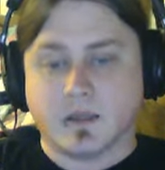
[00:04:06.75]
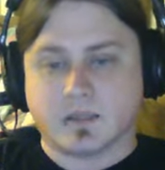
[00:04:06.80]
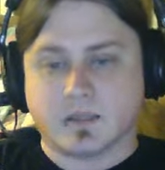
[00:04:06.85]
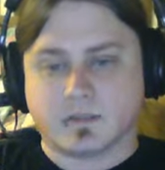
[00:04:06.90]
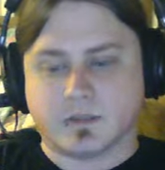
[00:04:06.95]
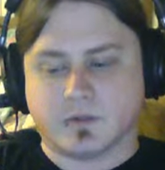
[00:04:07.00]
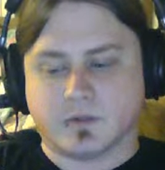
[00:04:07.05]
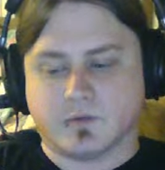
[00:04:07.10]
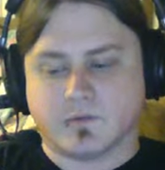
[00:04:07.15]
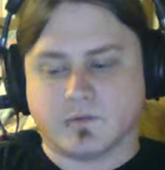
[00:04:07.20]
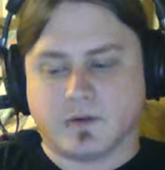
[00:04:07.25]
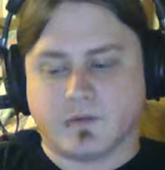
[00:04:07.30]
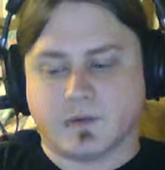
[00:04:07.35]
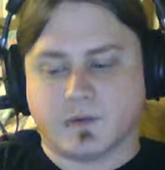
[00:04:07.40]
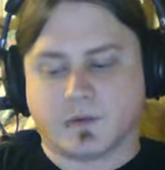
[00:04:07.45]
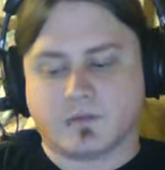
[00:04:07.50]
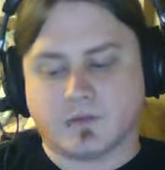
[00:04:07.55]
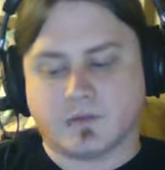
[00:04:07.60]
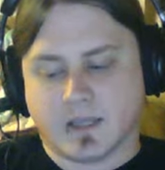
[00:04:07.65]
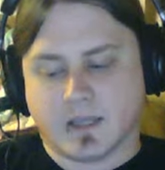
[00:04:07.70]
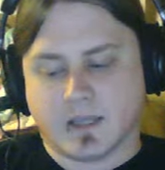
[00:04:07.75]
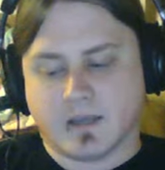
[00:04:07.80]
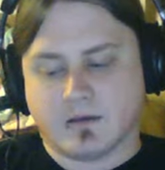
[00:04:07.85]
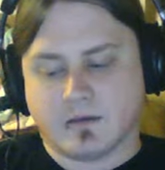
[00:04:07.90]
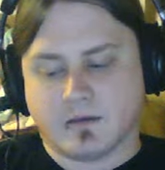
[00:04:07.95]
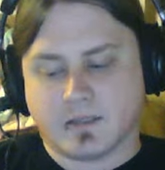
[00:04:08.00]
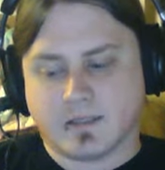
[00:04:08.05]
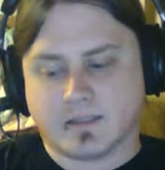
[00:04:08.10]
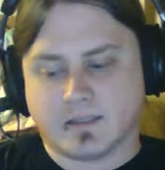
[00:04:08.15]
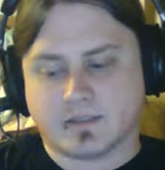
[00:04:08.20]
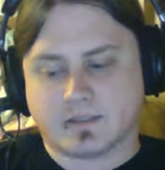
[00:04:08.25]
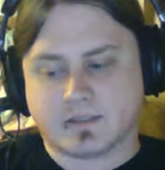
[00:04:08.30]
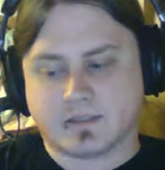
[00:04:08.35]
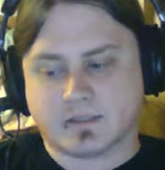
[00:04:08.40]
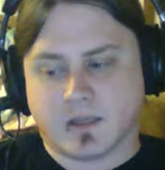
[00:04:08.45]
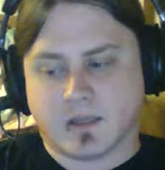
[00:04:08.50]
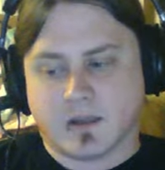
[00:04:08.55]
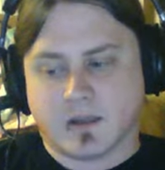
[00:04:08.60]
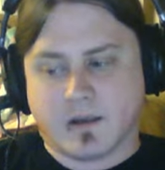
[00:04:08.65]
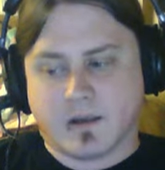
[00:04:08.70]
So you run the 3
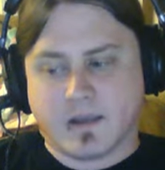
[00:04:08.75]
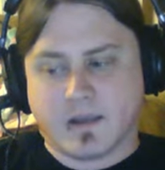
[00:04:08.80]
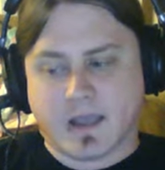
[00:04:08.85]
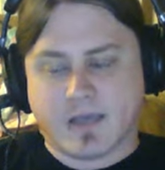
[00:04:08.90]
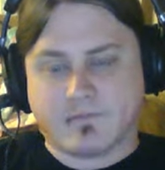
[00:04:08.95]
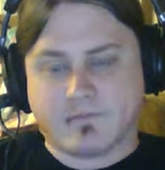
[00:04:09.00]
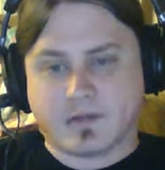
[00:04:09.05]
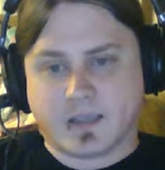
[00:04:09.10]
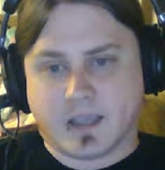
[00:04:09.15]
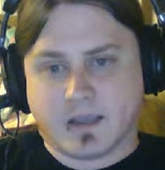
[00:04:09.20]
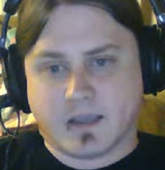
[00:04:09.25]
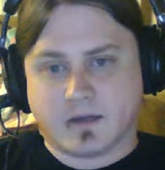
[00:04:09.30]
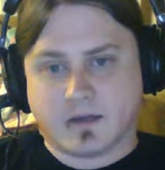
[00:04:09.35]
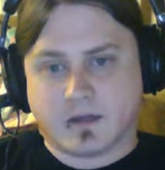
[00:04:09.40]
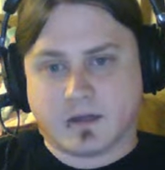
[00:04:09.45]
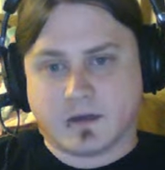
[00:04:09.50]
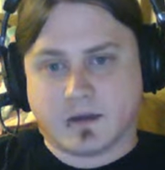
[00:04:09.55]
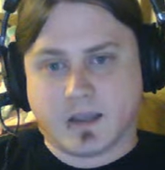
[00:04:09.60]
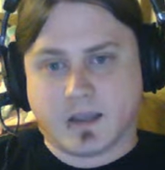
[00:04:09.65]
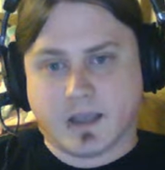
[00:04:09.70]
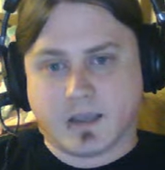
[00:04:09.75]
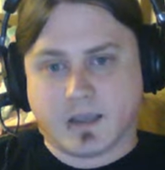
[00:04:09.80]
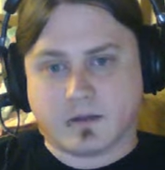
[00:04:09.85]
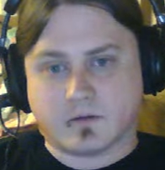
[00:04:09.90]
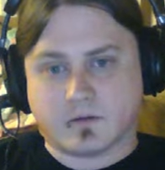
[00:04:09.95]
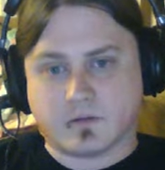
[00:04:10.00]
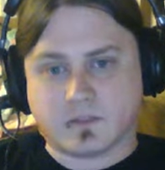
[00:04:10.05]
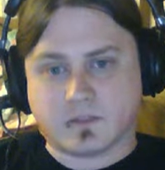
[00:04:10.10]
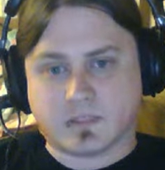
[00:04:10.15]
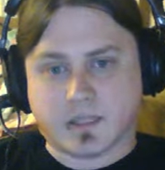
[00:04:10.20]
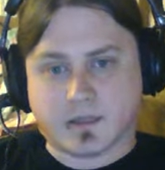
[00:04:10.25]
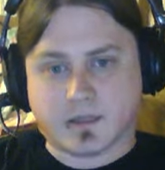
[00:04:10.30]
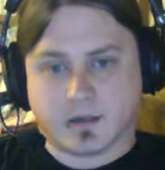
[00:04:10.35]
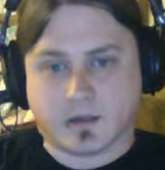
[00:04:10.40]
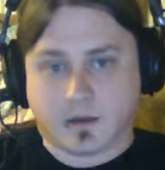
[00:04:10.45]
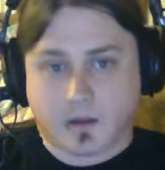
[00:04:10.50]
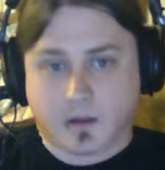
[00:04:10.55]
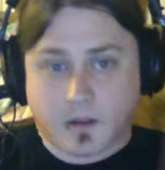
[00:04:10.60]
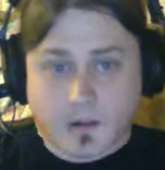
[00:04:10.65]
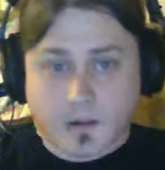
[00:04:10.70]
alias, Evocator, and Crusader.